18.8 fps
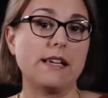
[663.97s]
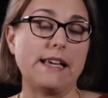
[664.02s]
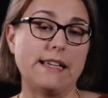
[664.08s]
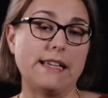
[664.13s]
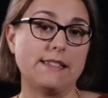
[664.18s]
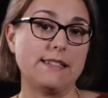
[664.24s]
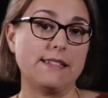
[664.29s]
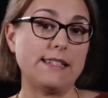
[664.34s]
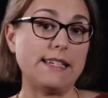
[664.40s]

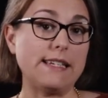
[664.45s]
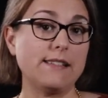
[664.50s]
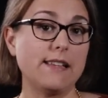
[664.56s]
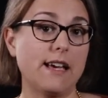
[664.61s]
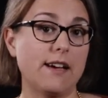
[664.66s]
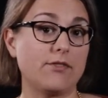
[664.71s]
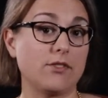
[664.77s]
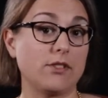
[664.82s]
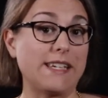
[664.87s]
At sea
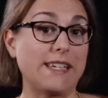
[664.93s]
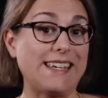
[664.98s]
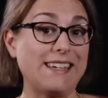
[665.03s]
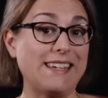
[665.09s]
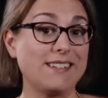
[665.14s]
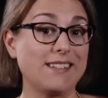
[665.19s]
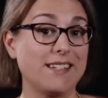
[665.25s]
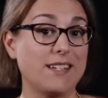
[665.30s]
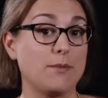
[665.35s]
level,
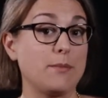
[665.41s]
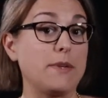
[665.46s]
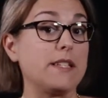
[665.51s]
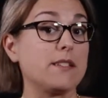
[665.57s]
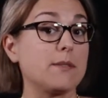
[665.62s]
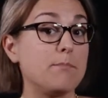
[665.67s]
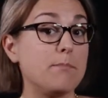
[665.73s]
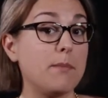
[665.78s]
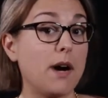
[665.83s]
helium
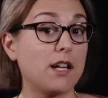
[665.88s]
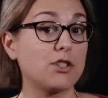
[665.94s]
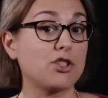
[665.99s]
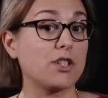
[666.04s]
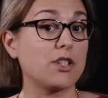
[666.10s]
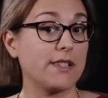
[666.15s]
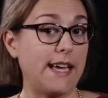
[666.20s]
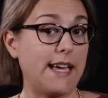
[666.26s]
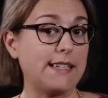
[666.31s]
is
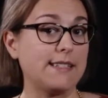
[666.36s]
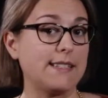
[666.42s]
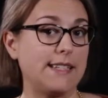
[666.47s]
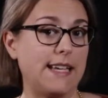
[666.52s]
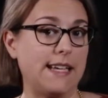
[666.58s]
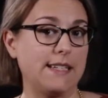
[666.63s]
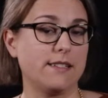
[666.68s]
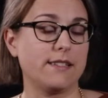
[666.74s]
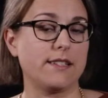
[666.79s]
much less
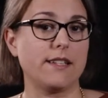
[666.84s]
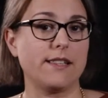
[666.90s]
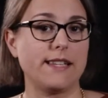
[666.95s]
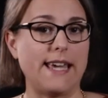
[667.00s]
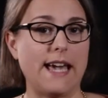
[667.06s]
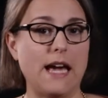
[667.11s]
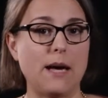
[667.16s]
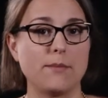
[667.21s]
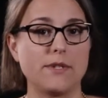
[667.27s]
dense than
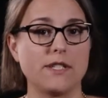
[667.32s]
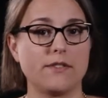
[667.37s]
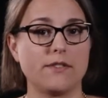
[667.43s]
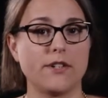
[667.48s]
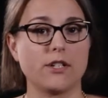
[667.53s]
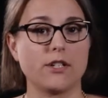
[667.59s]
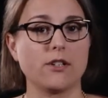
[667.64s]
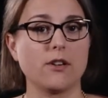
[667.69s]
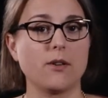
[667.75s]
the
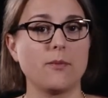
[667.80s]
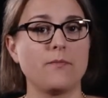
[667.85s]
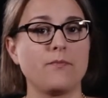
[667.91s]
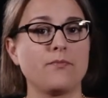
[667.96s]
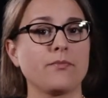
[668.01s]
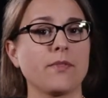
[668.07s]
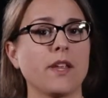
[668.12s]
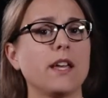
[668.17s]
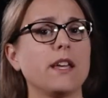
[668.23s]
atmosphere,
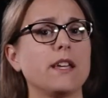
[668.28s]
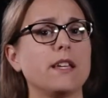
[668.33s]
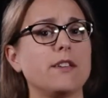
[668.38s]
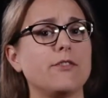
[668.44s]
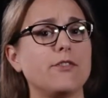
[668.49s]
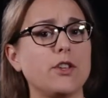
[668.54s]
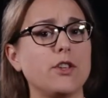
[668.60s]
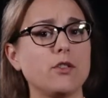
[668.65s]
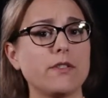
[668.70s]

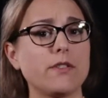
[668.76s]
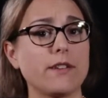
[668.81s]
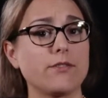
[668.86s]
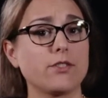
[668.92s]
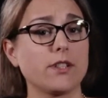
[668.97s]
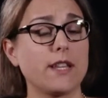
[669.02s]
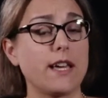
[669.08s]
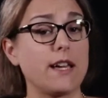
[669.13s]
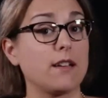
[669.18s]
if you've
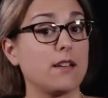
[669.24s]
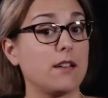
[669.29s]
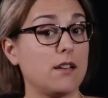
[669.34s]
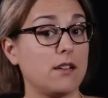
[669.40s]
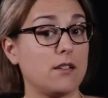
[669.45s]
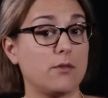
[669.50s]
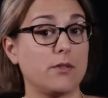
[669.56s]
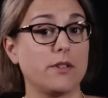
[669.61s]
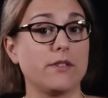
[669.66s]
ever let
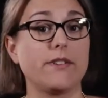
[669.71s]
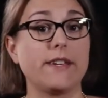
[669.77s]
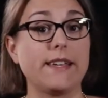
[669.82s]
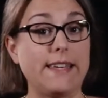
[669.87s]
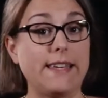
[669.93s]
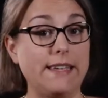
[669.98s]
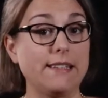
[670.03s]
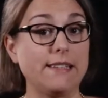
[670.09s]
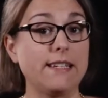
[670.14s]
go of a
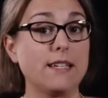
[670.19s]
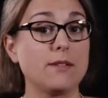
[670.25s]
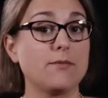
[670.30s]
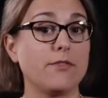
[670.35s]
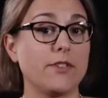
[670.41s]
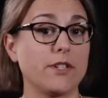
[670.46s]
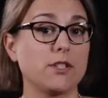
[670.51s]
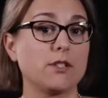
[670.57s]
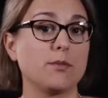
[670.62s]

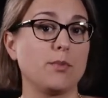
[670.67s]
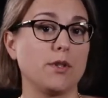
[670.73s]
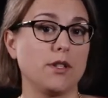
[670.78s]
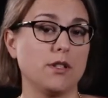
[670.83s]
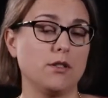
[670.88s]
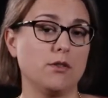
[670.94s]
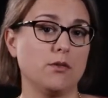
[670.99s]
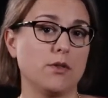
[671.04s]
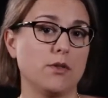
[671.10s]
helium filled
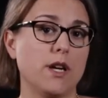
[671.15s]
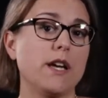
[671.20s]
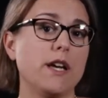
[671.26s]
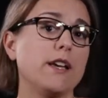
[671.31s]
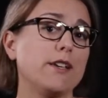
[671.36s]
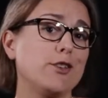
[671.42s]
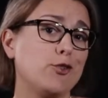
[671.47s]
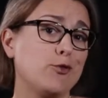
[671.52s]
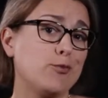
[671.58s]
balloon,
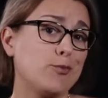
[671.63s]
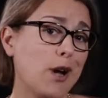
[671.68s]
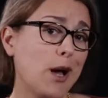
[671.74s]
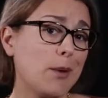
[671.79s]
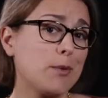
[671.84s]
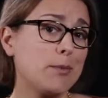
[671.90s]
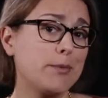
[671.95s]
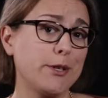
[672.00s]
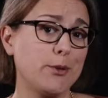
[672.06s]
you've
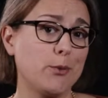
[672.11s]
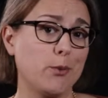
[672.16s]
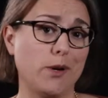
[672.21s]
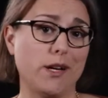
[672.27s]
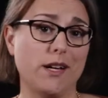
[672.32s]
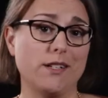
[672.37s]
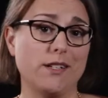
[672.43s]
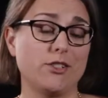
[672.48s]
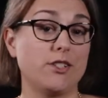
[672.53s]
probably
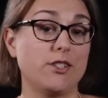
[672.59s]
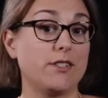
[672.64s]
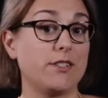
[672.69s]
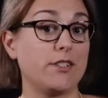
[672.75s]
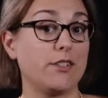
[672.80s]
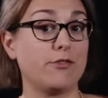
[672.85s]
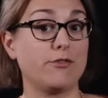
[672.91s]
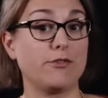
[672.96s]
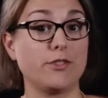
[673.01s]
watched
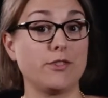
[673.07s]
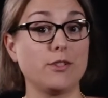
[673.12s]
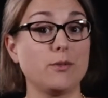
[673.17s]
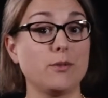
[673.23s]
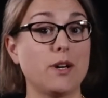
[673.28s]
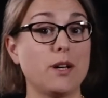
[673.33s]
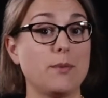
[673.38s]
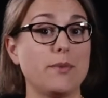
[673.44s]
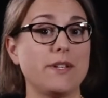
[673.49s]
as it
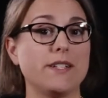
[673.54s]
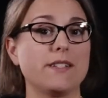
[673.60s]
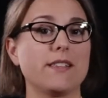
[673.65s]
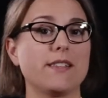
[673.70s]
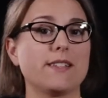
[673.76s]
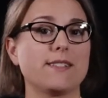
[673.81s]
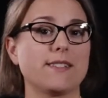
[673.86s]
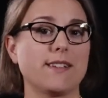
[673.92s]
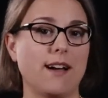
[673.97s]
flew up into
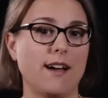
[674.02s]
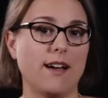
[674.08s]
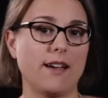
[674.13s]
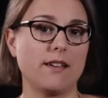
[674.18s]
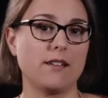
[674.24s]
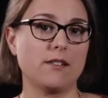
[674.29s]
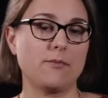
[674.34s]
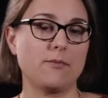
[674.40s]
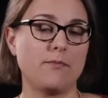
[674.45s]
the
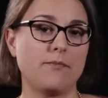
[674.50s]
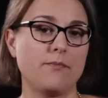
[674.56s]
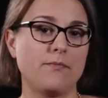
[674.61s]
sky.